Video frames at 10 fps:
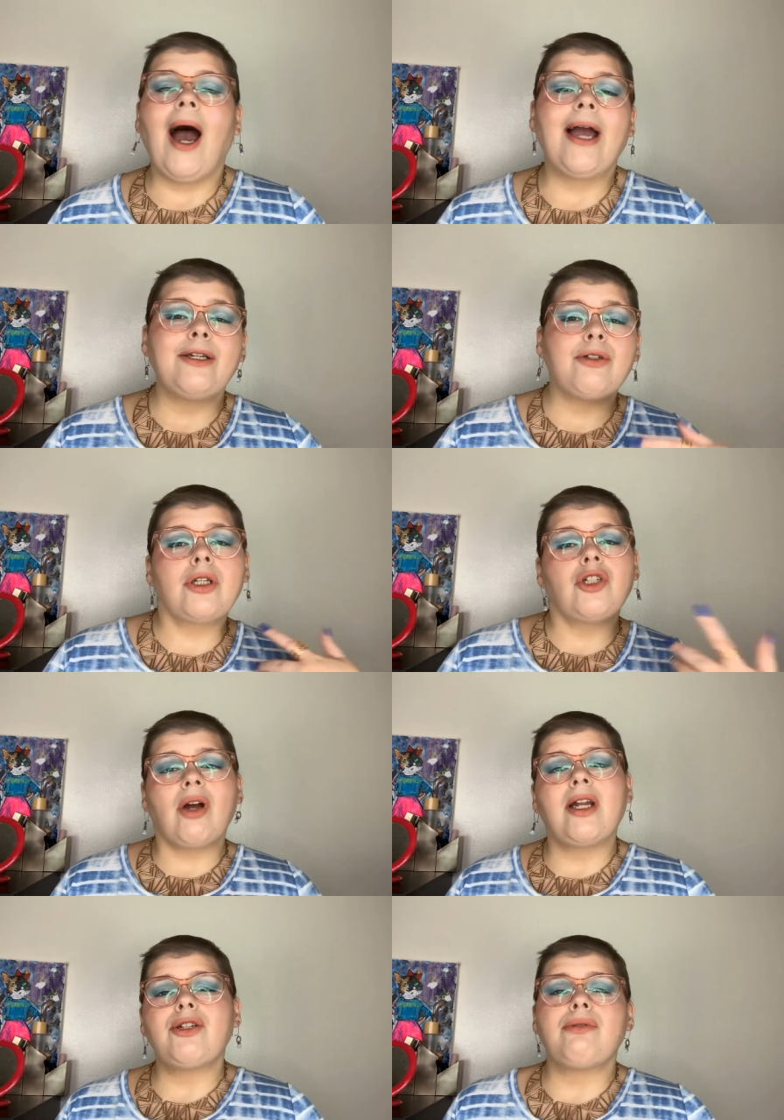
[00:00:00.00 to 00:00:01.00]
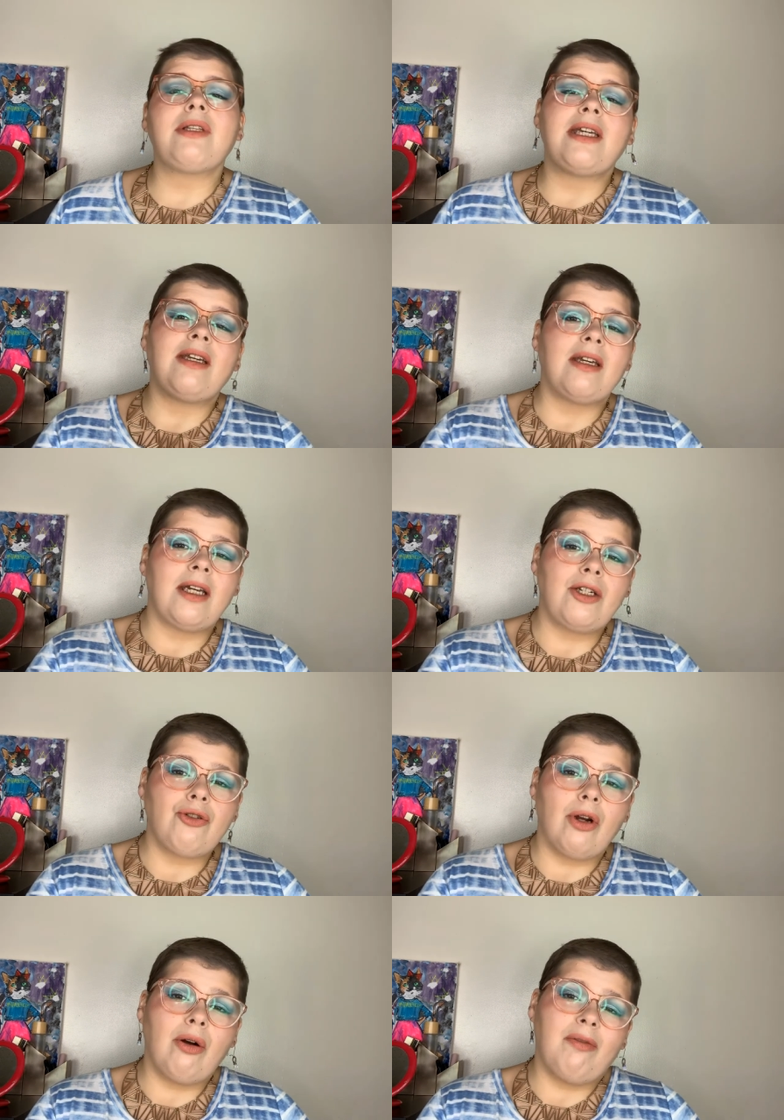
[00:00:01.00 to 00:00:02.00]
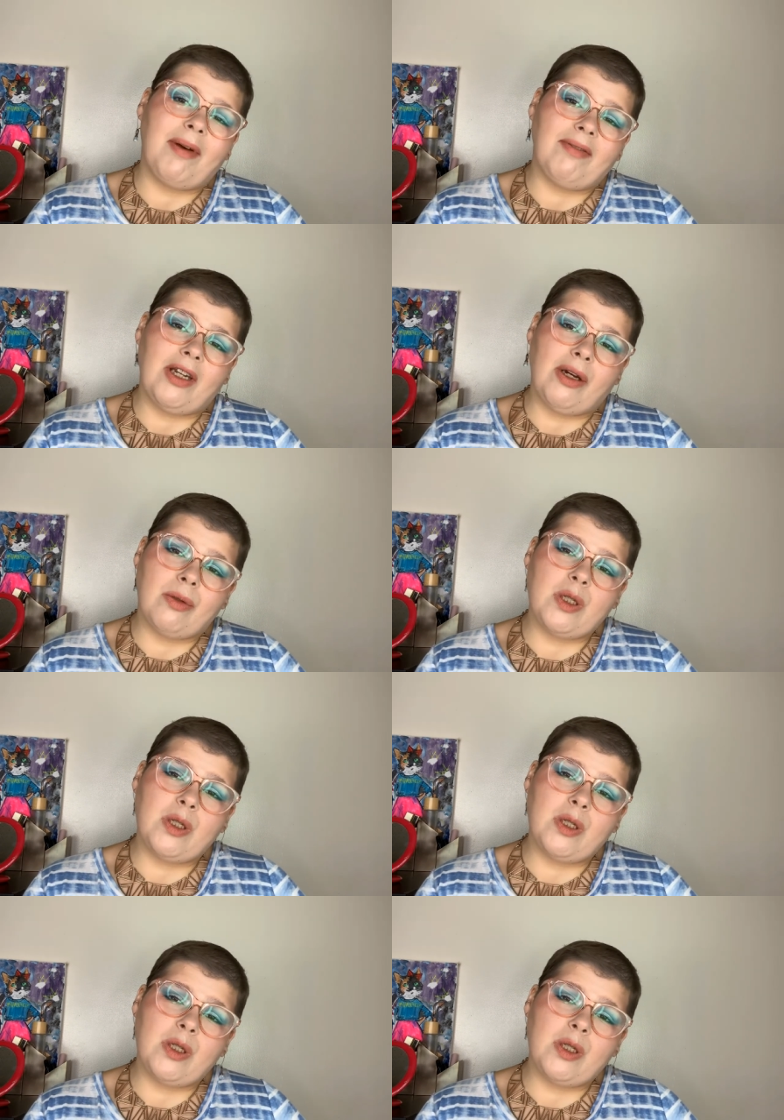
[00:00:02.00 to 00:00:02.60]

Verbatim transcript: I usually try to do the intro of my video